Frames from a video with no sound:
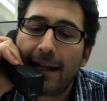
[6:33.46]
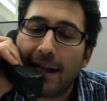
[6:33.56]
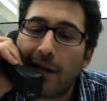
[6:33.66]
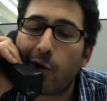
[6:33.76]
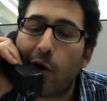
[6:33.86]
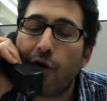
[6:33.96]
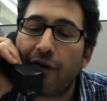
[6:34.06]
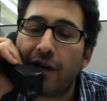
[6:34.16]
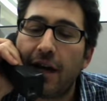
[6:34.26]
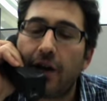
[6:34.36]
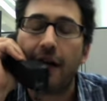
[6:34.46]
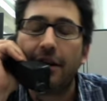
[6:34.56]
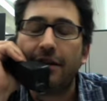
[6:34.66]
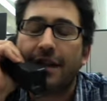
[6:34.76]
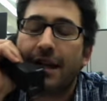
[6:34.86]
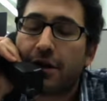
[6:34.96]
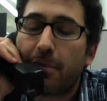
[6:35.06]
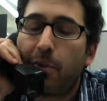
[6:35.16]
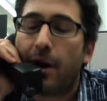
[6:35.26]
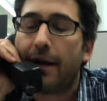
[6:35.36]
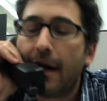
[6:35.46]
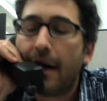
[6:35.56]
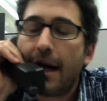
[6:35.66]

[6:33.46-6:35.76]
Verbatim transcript: Year over year. Now, listen, here's the point.